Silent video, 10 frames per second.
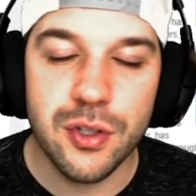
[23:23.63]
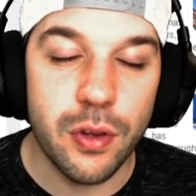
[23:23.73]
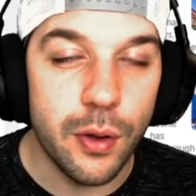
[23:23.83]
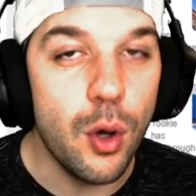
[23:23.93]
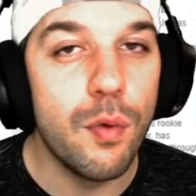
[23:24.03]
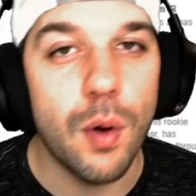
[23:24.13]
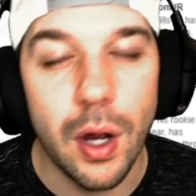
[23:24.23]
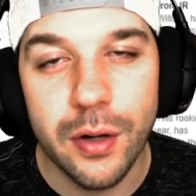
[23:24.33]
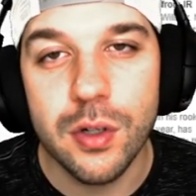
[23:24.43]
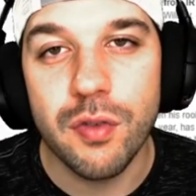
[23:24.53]
The over
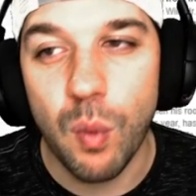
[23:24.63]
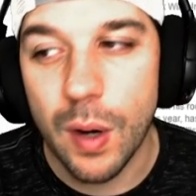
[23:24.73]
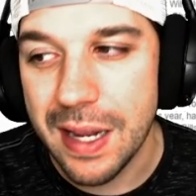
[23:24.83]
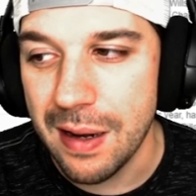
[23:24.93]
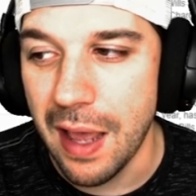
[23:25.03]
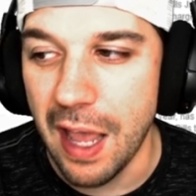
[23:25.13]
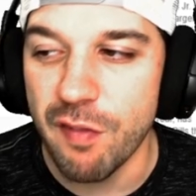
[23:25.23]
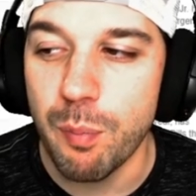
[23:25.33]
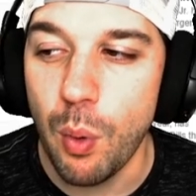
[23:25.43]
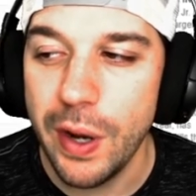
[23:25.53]
under is 40 and a half
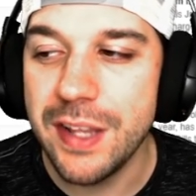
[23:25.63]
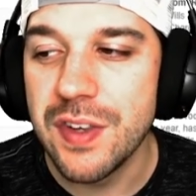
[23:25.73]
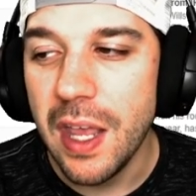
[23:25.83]
points.